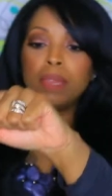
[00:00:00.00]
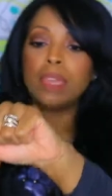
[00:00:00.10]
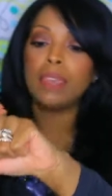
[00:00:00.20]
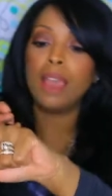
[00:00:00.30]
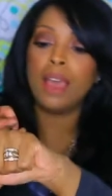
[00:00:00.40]

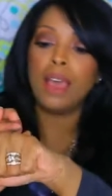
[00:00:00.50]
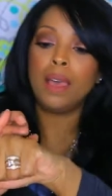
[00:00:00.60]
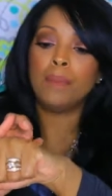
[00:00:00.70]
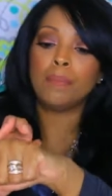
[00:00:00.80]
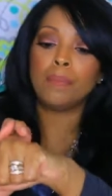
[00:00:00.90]
me.
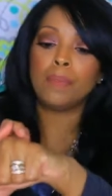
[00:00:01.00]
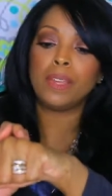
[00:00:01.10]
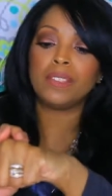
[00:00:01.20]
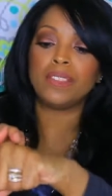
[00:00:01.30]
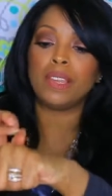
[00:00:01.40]
Um,
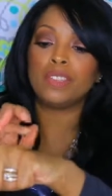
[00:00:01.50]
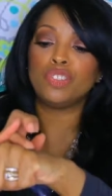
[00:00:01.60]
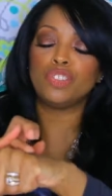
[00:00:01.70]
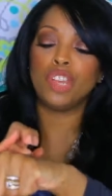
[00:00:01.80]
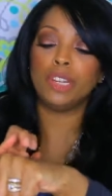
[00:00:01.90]
it's,
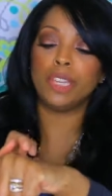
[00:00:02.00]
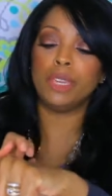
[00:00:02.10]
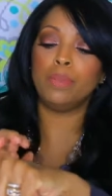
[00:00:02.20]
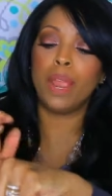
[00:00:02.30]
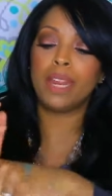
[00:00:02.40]
it's
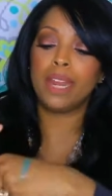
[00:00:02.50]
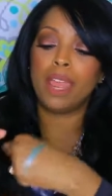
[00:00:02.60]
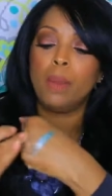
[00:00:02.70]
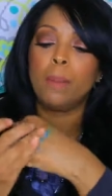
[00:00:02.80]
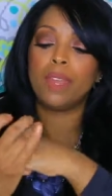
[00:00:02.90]
chunky right
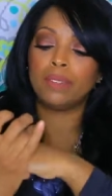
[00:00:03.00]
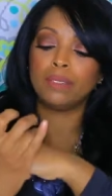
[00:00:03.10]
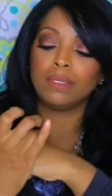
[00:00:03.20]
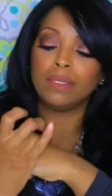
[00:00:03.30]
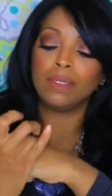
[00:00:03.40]
now, but
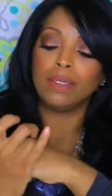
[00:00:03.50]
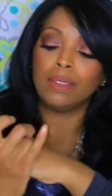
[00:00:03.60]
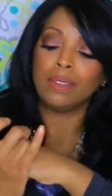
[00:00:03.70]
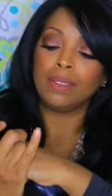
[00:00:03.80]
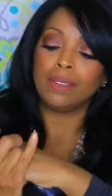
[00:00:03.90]

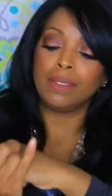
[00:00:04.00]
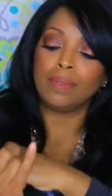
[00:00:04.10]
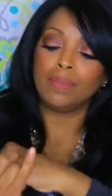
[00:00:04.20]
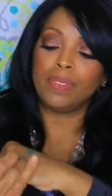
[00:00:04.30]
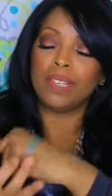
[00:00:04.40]

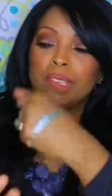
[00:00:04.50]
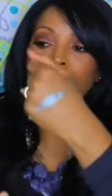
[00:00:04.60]
this